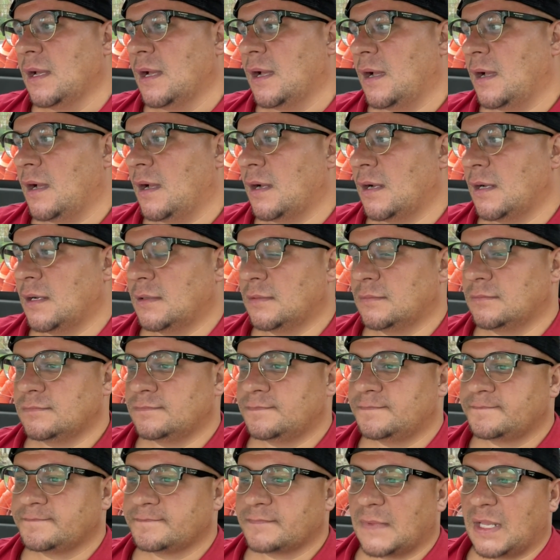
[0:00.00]

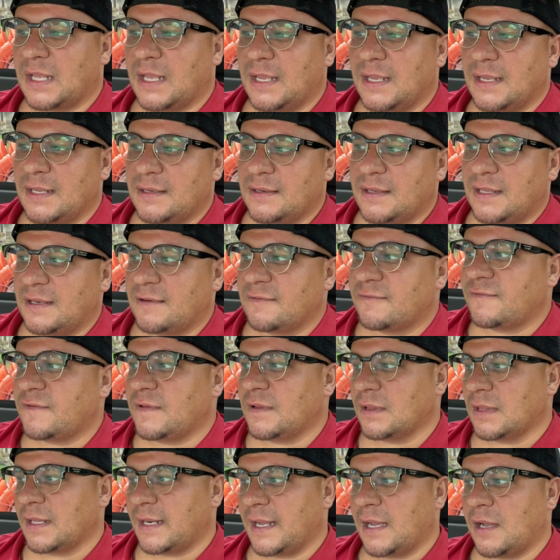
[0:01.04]
Um, and and
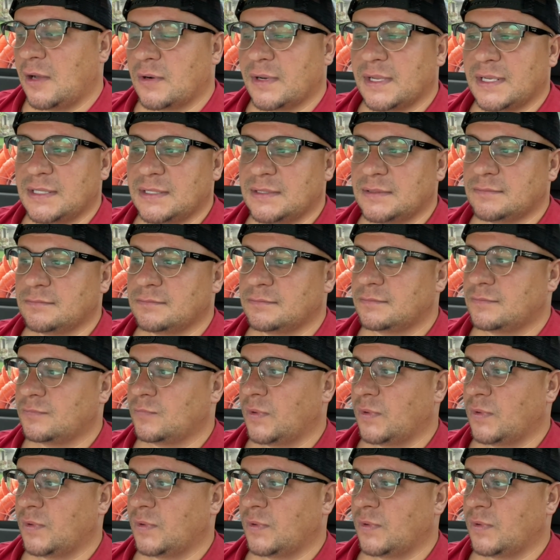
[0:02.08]
feel it out and